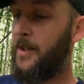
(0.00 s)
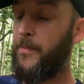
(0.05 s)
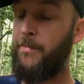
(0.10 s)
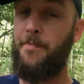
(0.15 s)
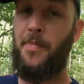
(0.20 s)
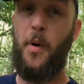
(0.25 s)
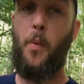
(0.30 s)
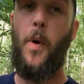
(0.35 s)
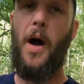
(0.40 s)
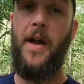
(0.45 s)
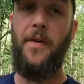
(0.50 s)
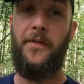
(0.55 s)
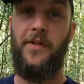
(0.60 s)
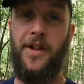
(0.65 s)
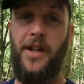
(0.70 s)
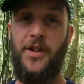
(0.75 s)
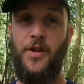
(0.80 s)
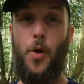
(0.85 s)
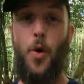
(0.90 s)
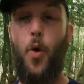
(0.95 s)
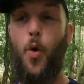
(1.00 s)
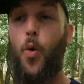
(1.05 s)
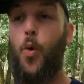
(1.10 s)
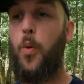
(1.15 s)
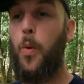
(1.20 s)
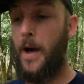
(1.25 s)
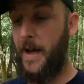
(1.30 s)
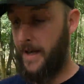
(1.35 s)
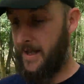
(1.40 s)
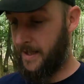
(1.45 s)
Been waiting for this all
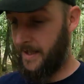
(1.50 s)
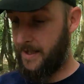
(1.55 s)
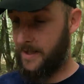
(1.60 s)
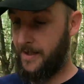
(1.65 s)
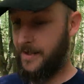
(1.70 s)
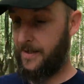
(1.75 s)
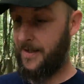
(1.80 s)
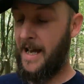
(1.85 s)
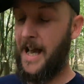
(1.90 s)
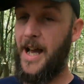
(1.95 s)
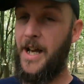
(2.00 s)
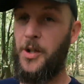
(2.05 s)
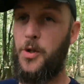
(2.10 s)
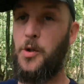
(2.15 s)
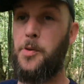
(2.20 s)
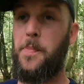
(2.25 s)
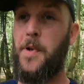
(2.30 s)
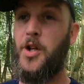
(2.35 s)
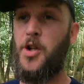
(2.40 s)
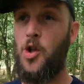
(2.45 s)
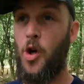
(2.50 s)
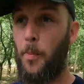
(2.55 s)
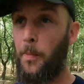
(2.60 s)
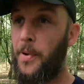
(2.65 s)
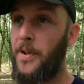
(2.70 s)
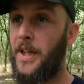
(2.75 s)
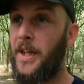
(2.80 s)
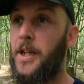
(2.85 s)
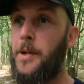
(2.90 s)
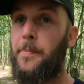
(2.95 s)
week. Hazel's been
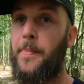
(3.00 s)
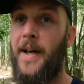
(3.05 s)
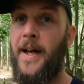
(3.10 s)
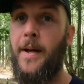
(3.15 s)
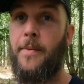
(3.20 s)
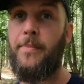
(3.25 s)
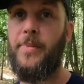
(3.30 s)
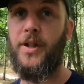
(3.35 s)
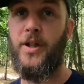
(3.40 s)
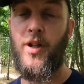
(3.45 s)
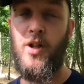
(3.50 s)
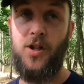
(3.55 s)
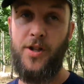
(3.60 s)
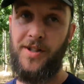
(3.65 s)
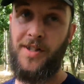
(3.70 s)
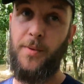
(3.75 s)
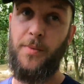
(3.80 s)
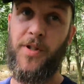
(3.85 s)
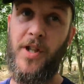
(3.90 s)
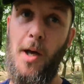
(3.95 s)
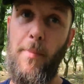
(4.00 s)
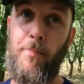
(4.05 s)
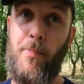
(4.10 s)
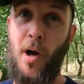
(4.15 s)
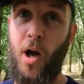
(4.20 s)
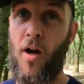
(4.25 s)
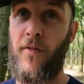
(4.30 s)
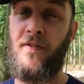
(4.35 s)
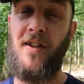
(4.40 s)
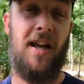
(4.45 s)
chomping at the bit because it was her
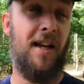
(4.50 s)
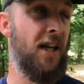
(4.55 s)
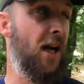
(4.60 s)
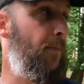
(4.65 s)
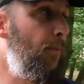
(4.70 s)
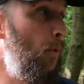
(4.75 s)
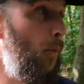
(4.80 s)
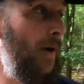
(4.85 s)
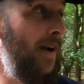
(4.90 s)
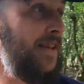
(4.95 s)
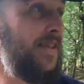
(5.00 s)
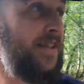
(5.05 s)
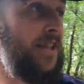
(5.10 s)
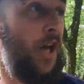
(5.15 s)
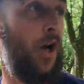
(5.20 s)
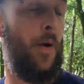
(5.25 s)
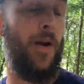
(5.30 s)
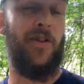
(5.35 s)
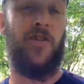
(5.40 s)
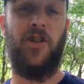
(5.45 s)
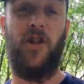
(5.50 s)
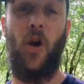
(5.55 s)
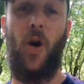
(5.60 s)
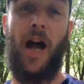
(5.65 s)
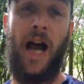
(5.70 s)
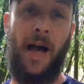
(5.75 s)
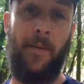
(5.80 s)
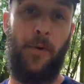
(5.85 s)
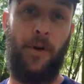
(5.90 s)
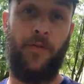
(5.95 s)
birthday a couple of weeks ago and she got a
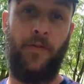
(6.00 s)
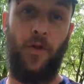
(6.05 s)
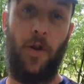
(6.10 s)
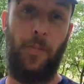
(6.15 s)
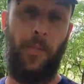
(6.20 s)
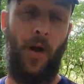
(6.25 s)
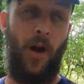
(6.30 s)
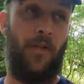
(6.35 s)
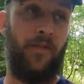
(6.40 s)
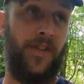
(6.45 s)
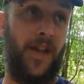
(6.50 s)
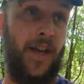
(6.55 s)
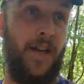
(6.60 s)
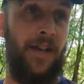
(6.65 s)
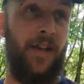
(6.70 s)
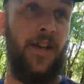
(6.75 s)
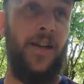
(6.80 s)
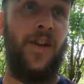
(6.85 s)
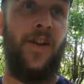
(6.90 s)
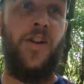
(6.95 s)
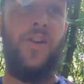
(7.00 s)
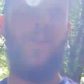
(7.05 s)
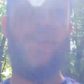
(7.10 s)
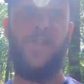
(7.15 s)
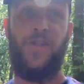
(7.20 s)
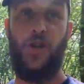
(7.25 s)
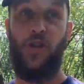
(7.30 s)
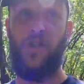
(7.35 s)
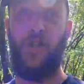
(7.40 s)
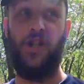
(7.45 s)
hammock for her birthday.
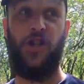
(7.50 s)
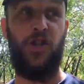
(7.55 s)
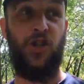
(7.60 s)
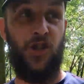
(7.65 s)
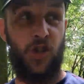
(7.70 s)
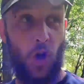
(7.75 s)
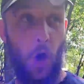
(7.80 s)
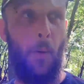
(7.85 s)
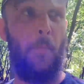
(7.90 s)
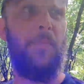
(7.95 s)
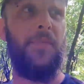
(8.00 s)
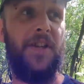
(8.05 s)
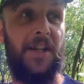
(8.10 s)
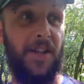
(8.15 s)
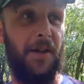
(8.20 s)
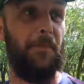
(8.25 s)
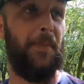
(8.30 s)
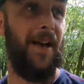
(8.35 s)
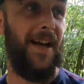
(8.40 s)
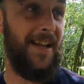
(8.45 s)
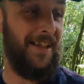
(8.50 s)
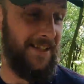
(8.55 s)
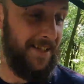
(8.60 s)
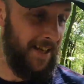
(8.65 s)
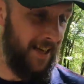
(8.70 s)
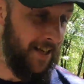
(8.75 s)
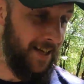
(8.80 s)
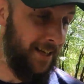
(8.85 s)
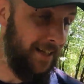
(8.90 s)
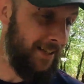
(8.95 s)
So she's chomped at the bit
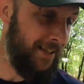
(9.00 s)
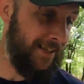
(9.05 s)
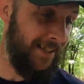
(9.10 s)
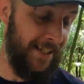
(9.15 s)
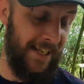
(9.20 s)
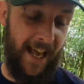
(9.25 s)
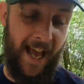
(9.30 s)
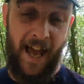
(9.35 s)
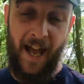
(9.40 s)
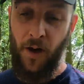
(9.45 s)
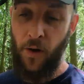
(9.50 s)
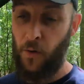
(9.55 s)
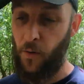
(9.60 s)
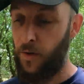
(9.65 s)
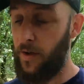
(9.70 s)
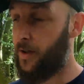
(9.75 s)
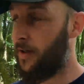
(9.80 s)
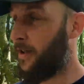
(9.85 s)
to get out.